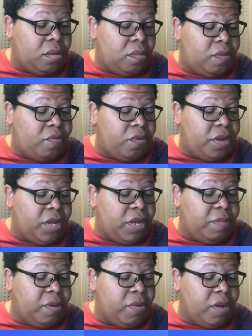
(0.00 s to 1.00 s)
before I
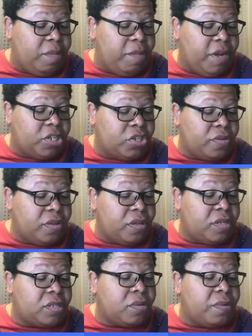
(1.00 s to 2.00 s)
keep going and make sure that
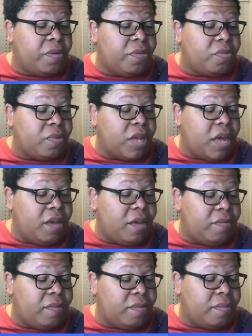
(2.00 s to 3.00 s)
it's going through
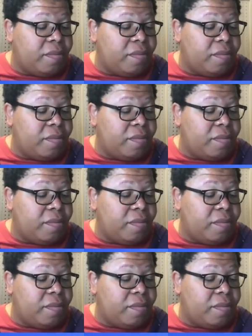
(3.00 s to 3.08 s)
live.